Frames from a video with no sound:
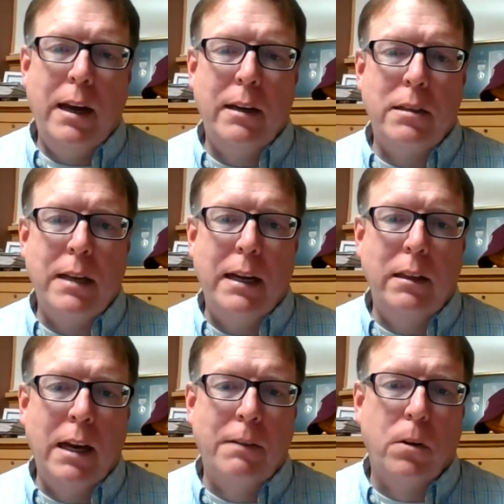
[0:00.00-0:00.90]
at a
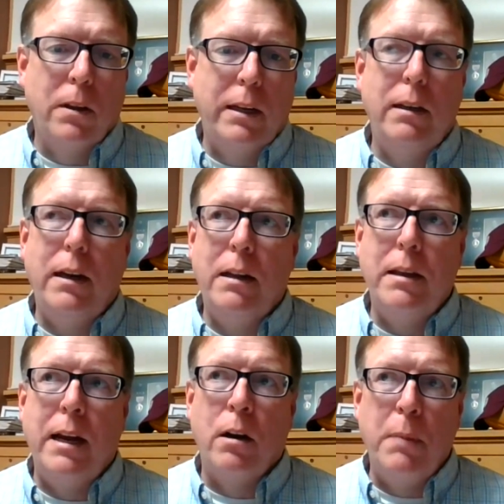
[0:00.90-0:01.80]
state level. And
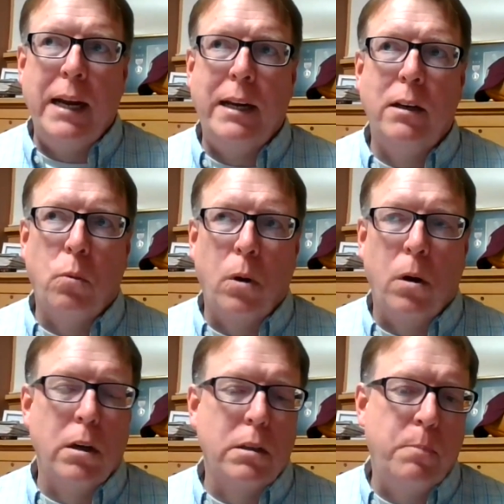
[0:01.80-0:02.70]
they are making it
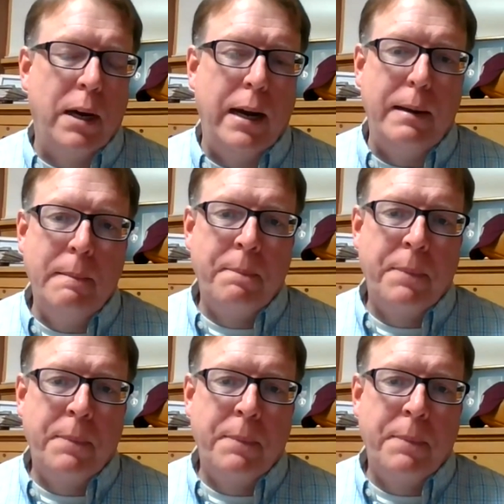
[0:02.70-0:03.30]
worse by